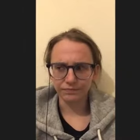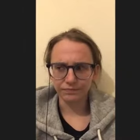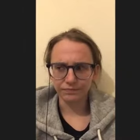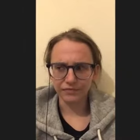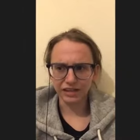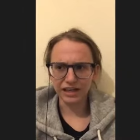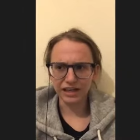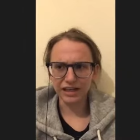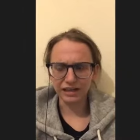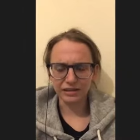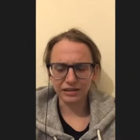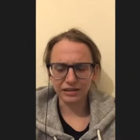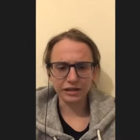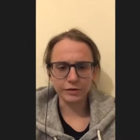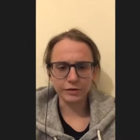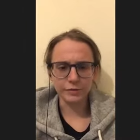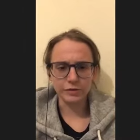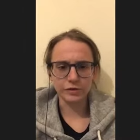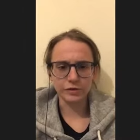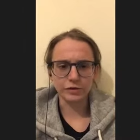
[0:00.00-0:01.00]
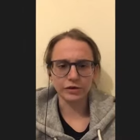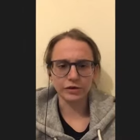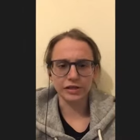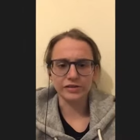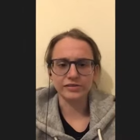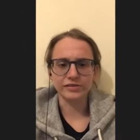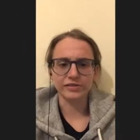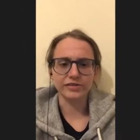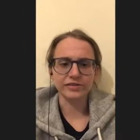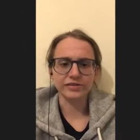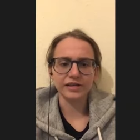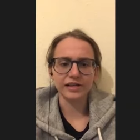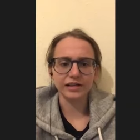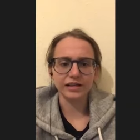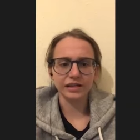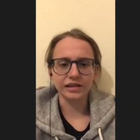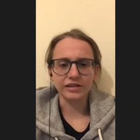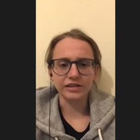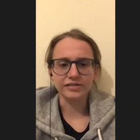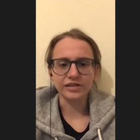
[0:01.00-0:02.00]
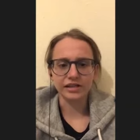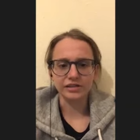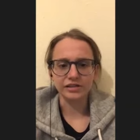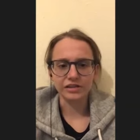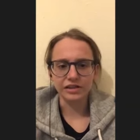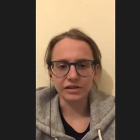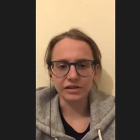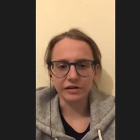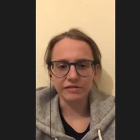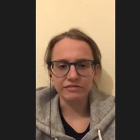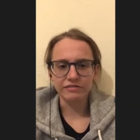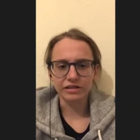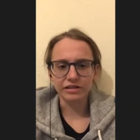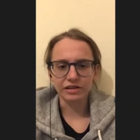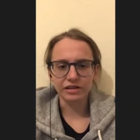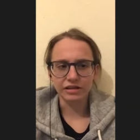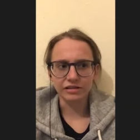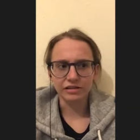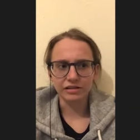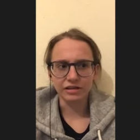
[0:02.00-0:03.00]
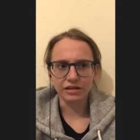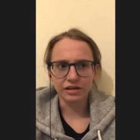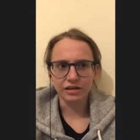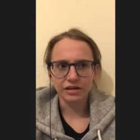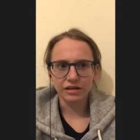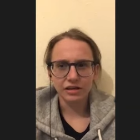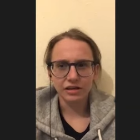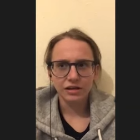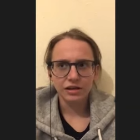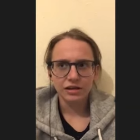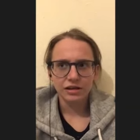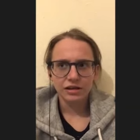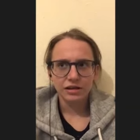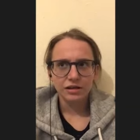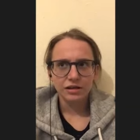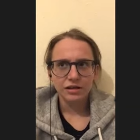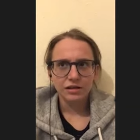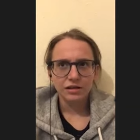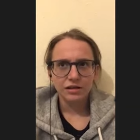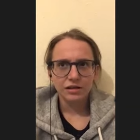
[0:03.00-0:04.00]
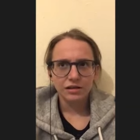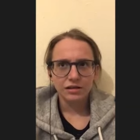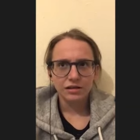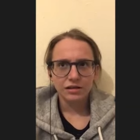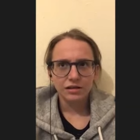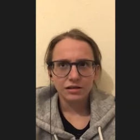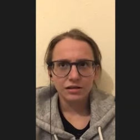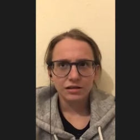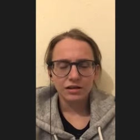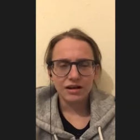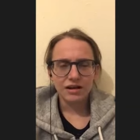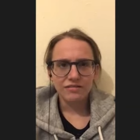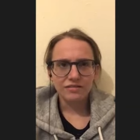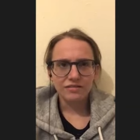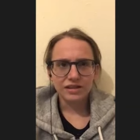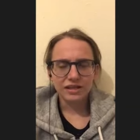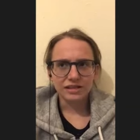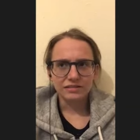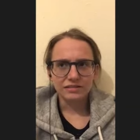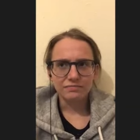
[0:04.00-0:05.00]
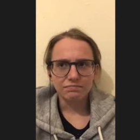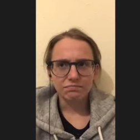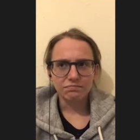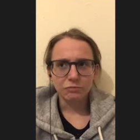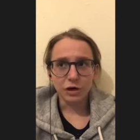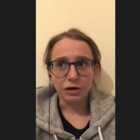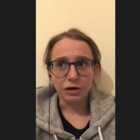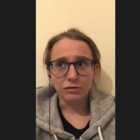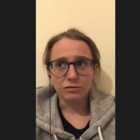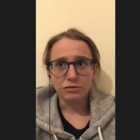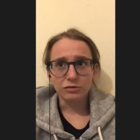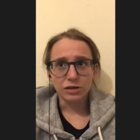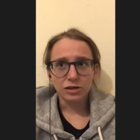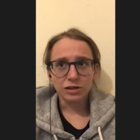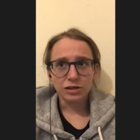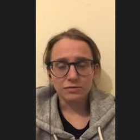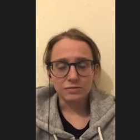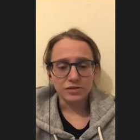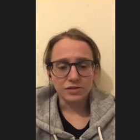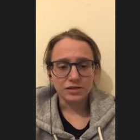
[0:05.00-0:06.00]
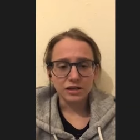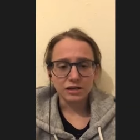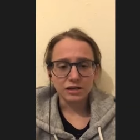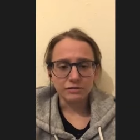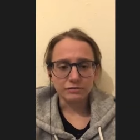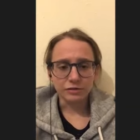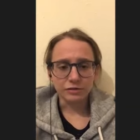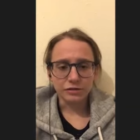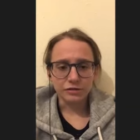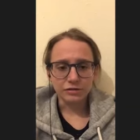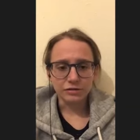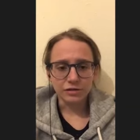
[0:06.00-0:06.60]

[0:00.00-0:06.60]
again, I think it was Goggins that said it. He said, you know, everything that everything well ninety percent of what you